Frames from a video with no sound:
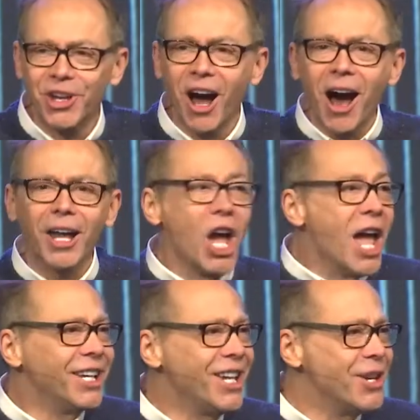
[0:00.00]
God.
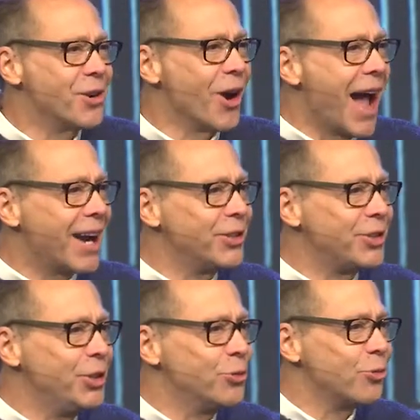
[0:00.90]
Get your
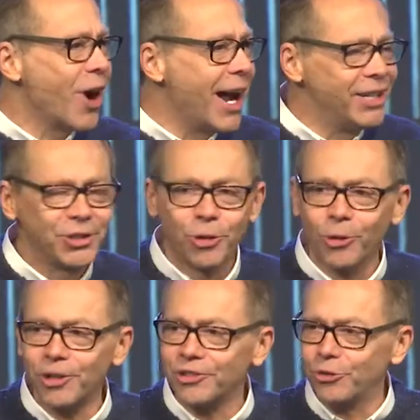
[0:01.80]
attitude right
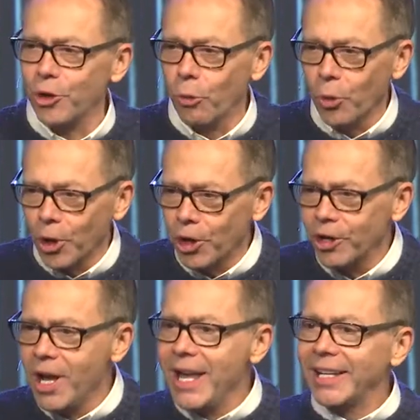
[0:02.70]
towards the Word.
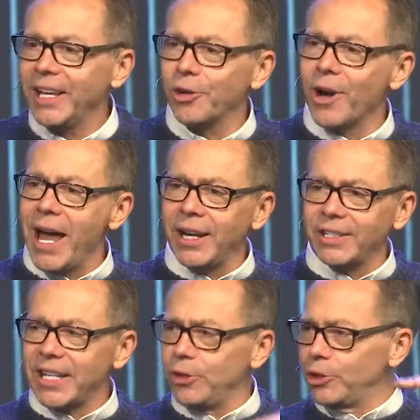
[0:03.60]
Get your
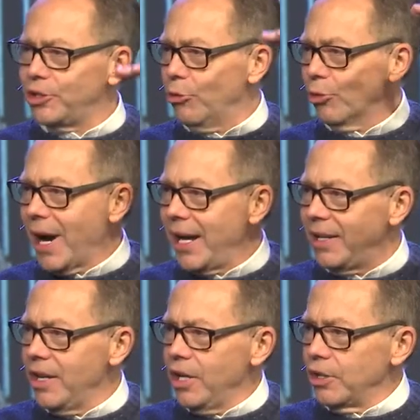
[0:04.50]
attitude right
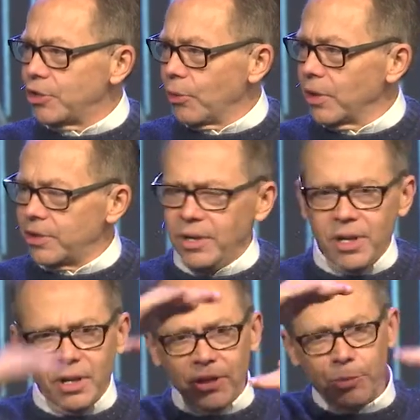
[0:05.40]
toward
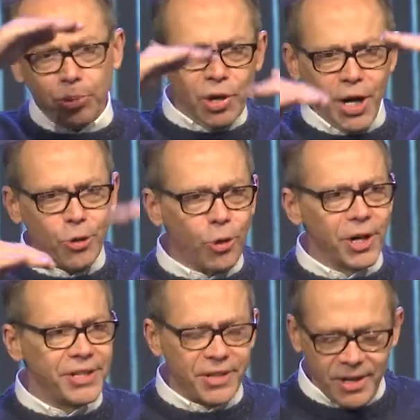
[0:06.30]
the
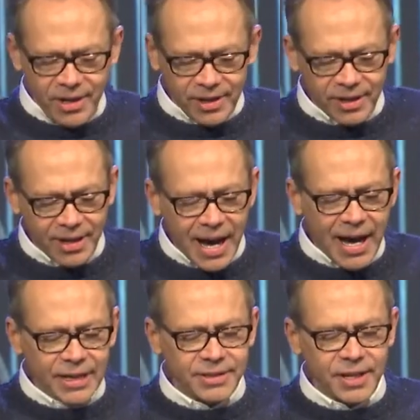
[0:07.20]
priorities.
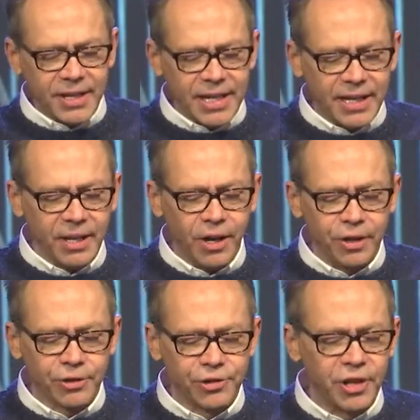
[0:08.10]
God's going to get
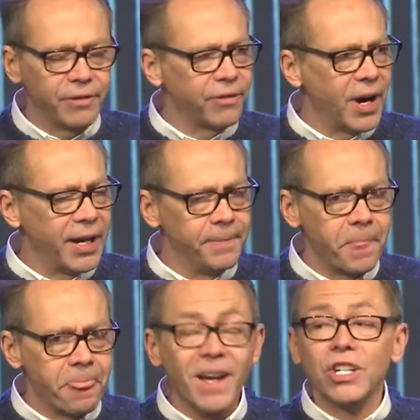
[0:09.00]
other stuff right.
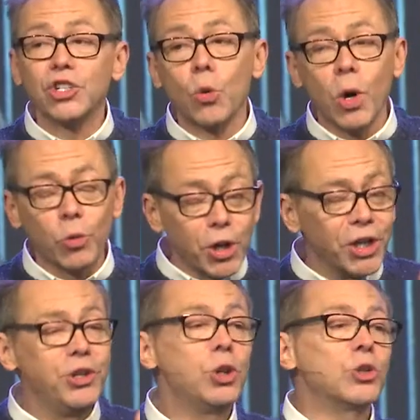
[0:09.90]
So what we're
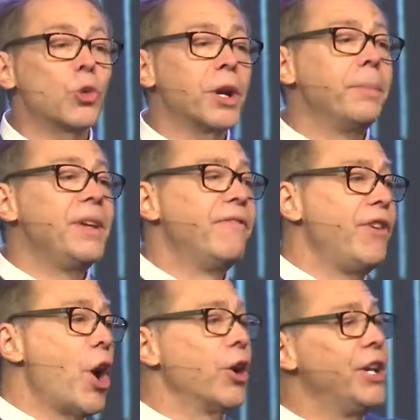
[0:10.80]
going to do is we're going to be
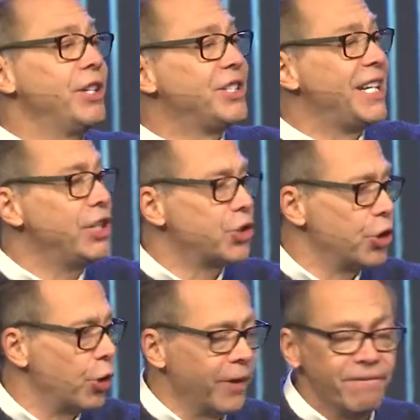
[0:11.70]
very
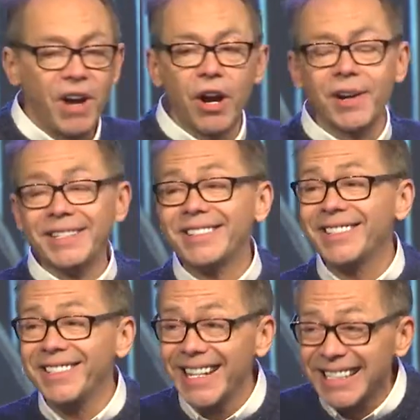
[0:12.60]
intentional and very
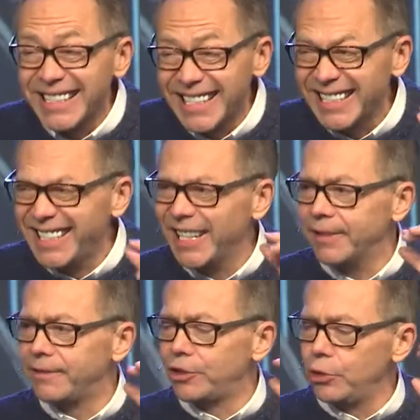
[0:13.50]

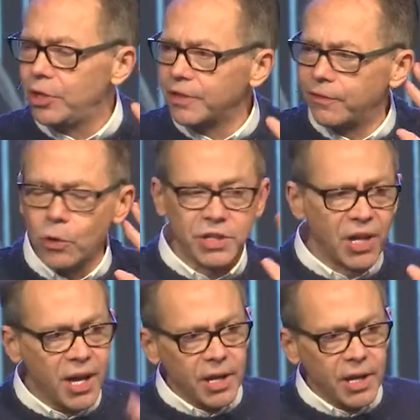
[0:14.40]
sensitive to His voice.